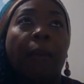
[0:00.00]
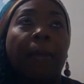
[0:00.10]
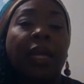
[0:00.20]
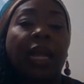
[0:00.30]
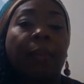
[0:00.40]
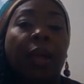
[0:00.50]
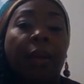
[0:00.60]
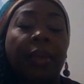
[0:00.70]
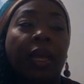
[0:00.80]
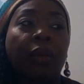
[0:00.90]
but I'm
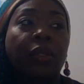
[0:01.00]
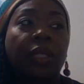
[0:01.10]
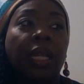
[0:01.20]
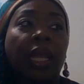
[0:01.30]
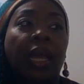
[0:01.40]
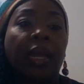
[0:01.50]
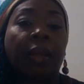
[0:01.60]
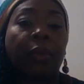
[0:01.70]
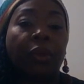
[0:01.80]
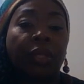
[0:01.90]
coming out today and
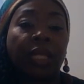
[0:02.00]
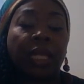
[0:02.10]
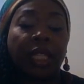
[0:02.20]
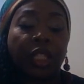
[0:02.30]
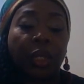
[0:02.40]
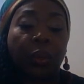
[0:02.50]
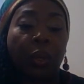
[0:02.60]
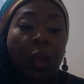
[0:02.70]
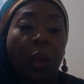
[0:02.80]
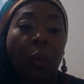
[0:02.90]
I'm going to say to
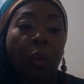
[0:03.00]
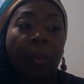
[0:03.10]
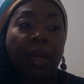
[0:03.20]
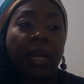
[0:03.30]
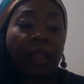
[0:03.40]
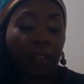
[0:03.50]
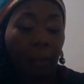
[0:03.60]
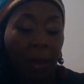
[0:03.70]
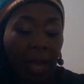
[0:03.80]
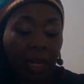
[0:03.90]
you, woman, if a
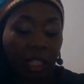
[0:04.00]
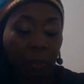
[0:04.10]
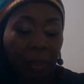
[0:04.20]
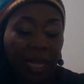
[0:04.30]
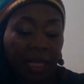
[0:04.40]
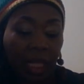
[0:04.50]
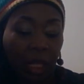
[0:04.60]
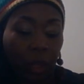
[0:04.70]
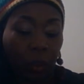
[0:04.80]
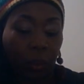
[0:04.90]
man is
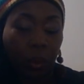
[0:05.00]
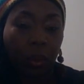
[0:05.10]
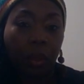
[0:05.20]
beating you,